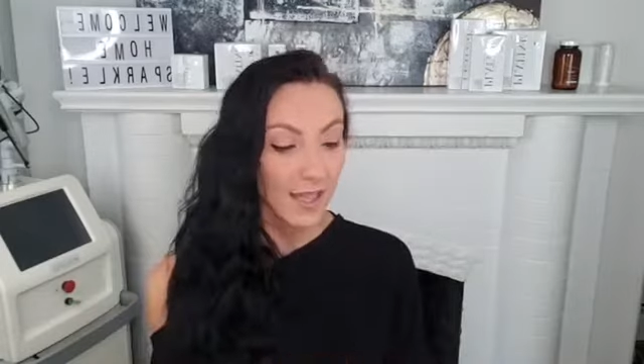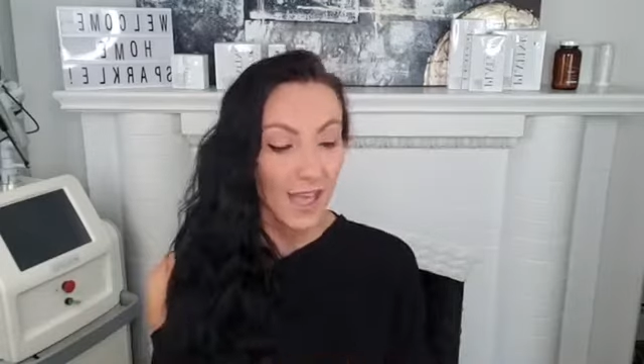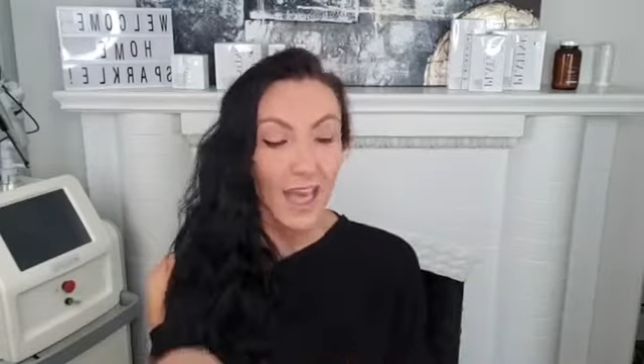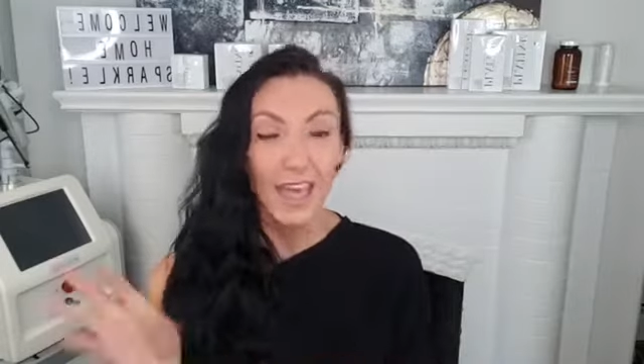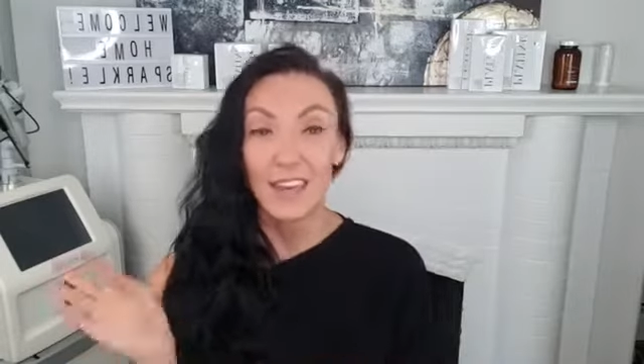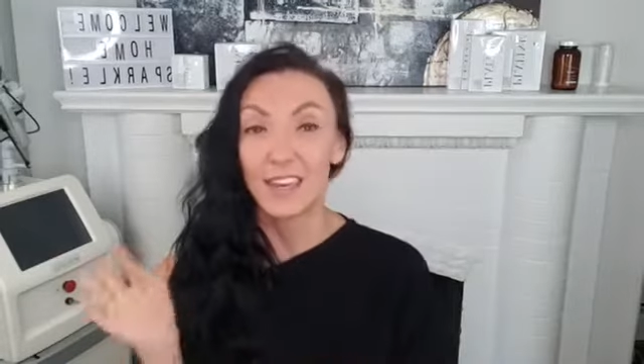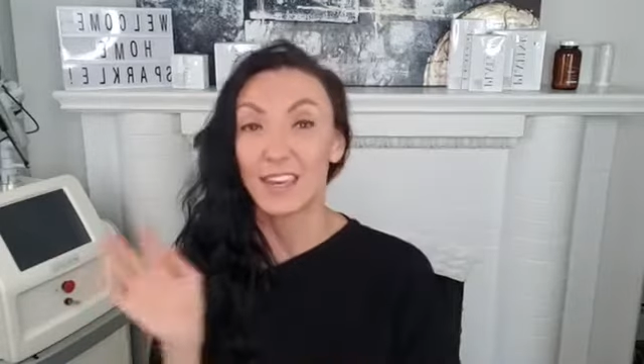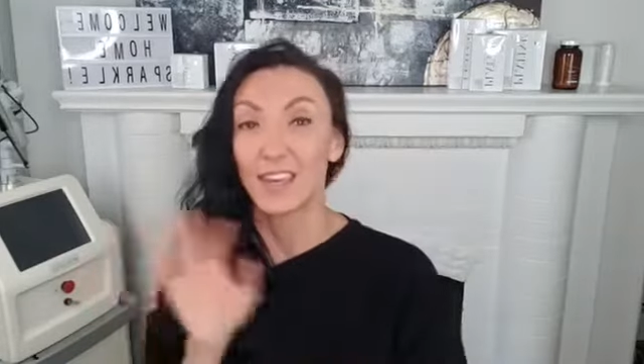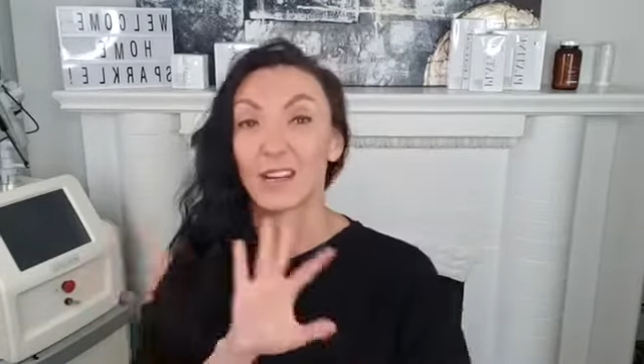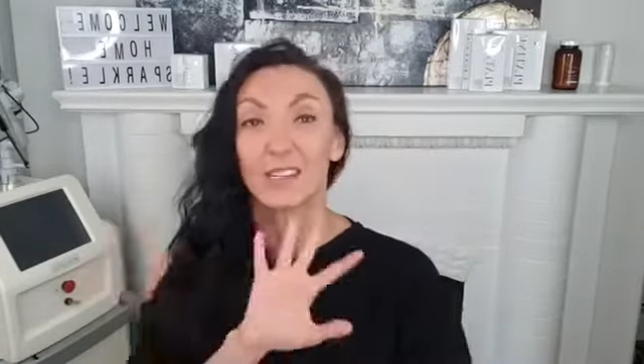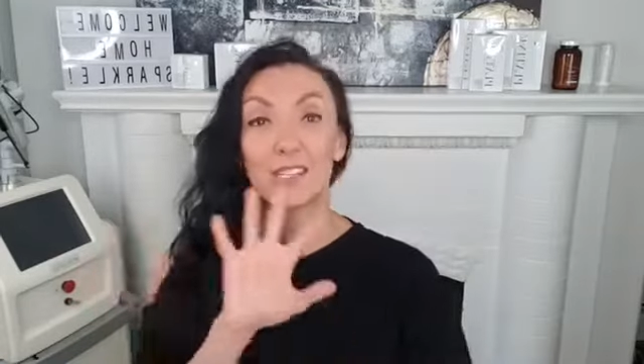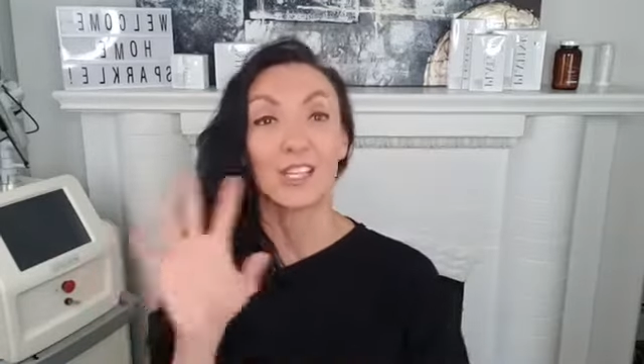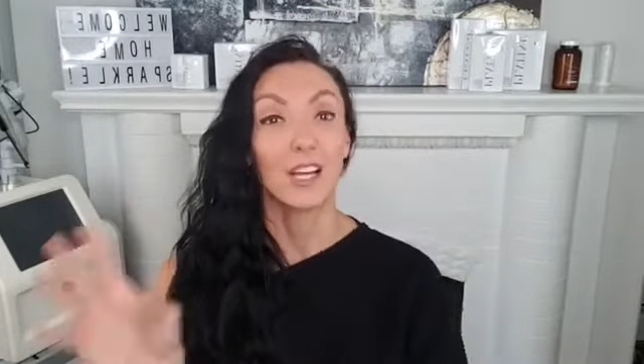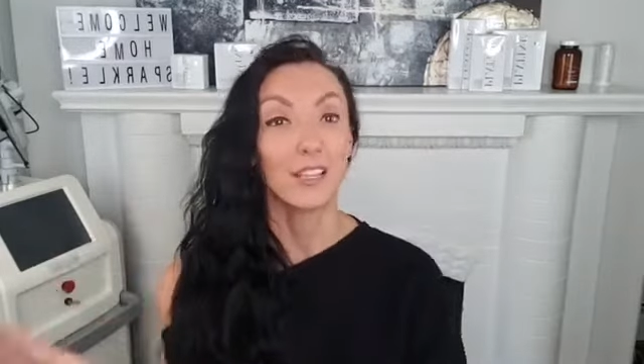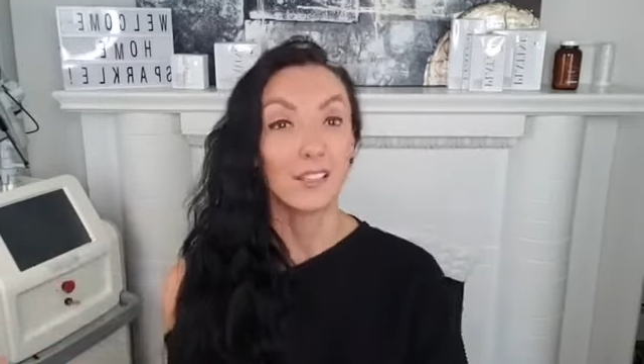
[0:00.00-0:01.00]
and there's
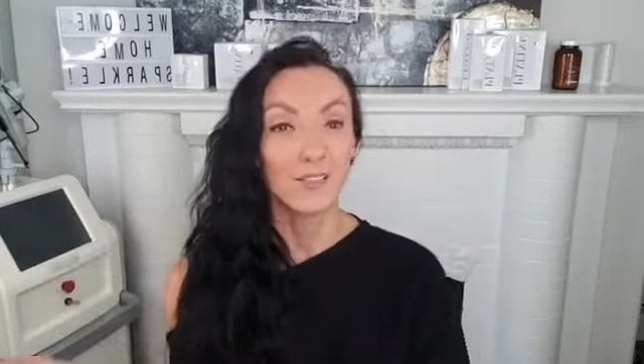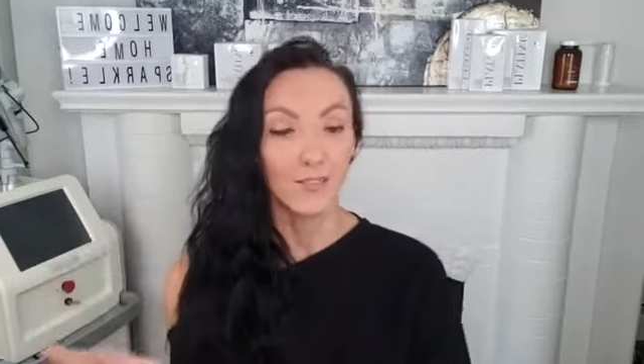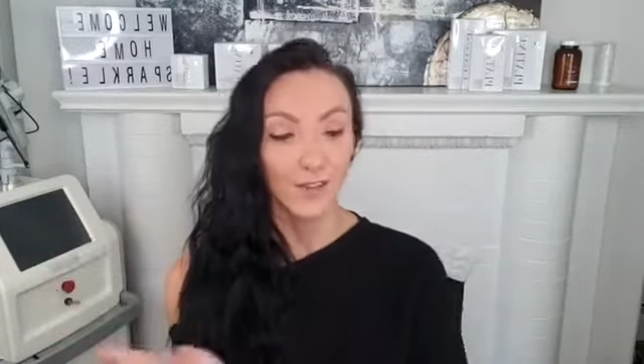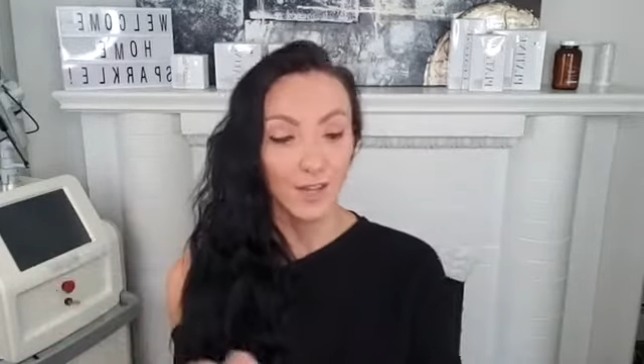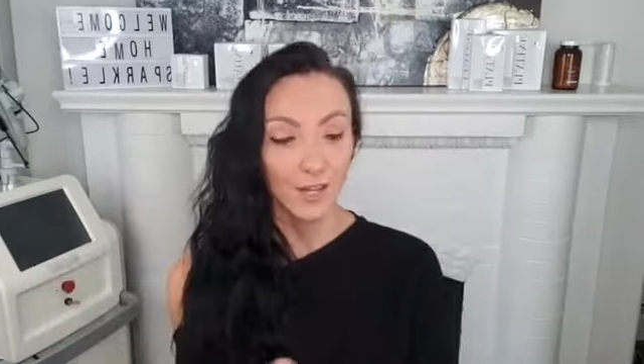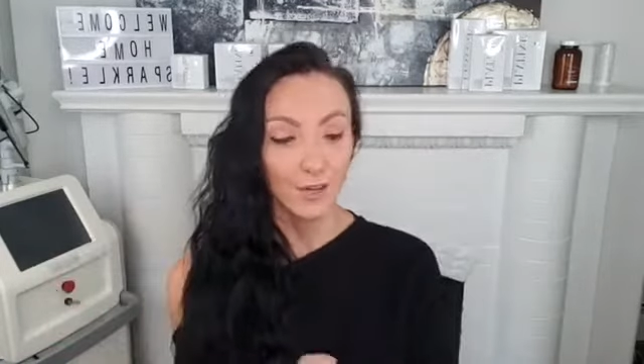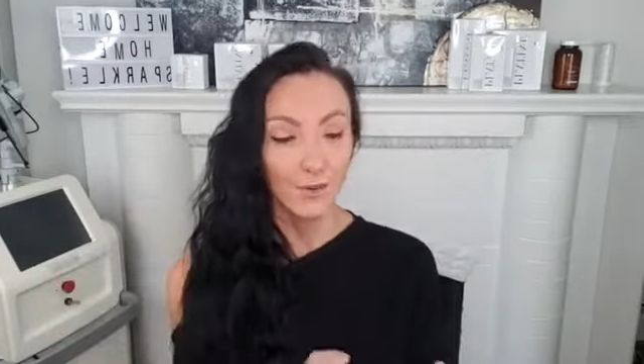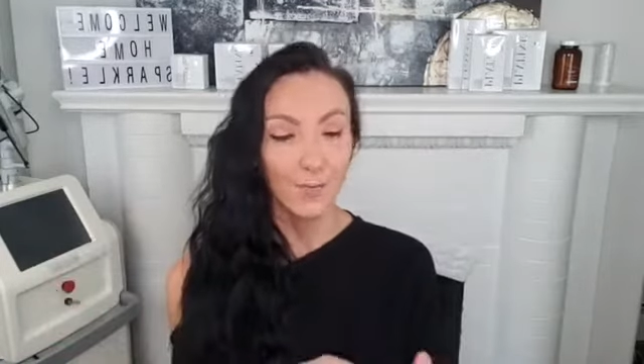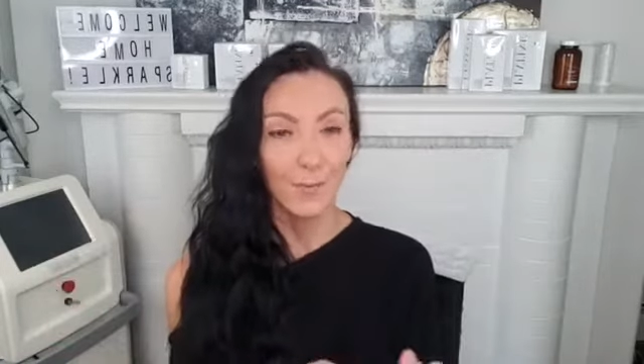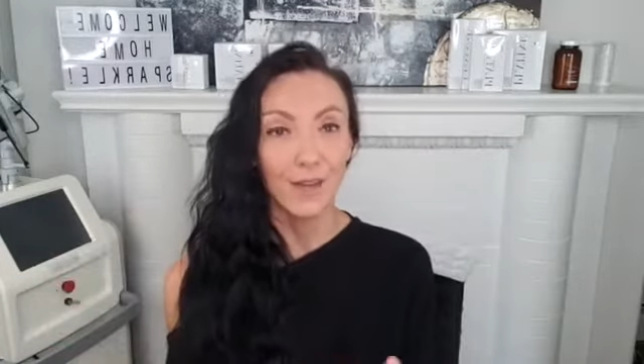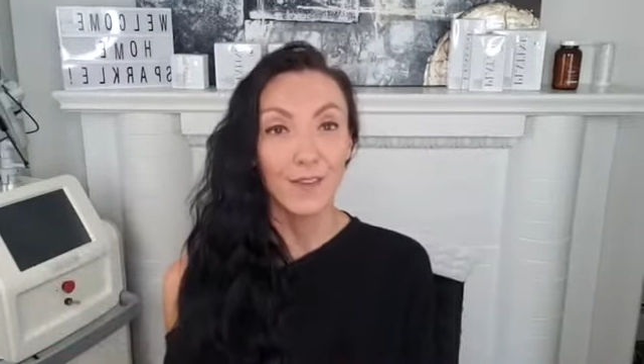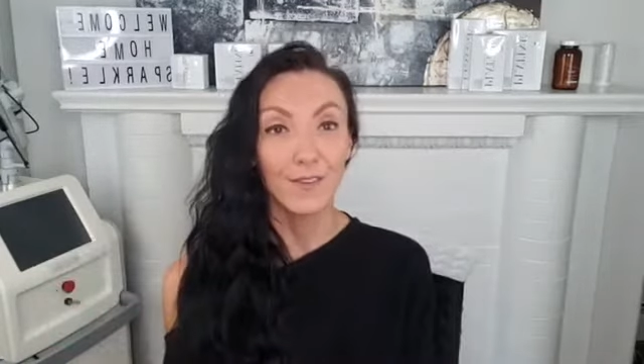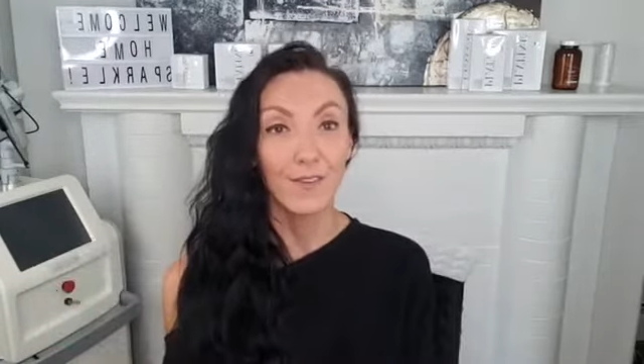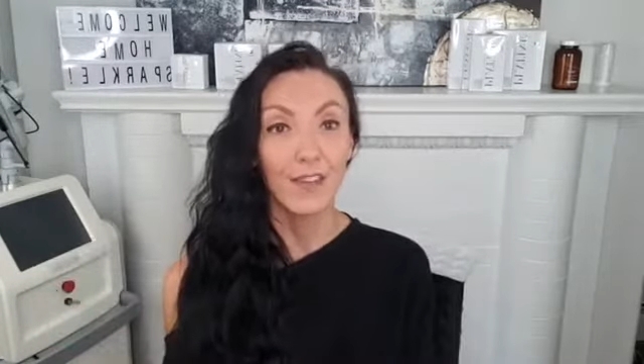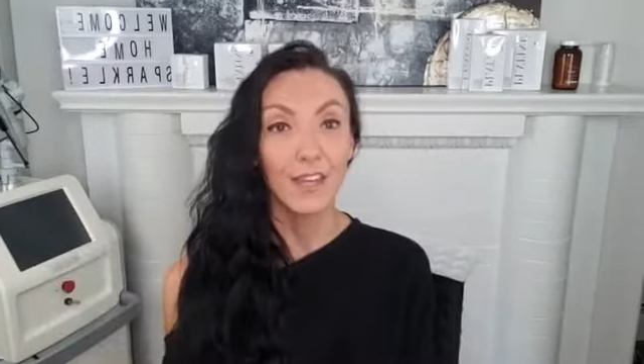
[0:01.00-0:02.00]
tons of other
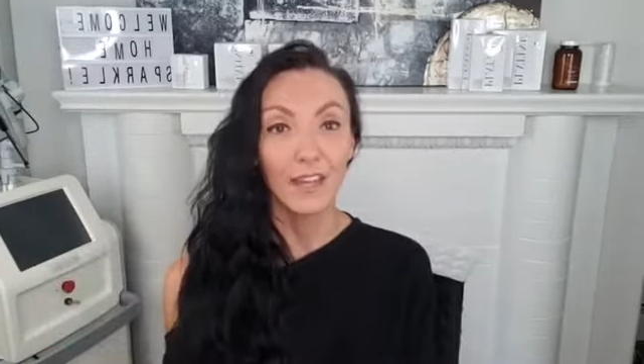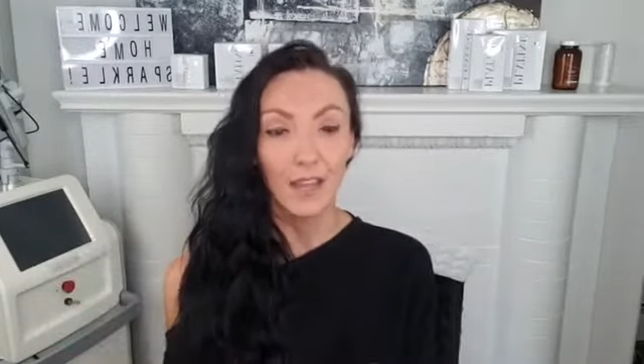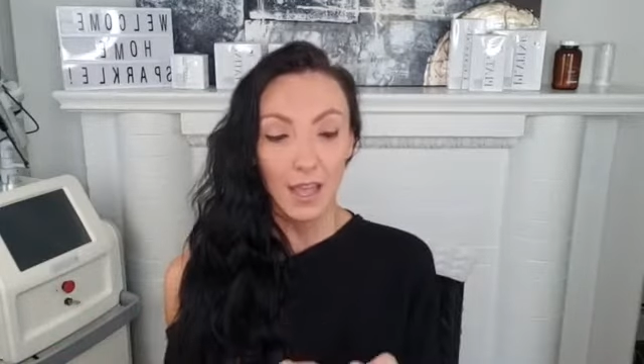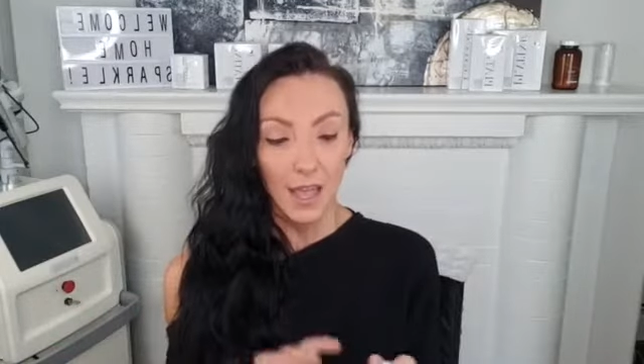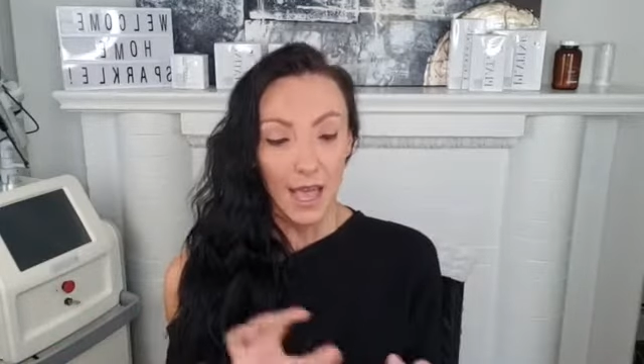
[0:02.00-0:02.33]
benefit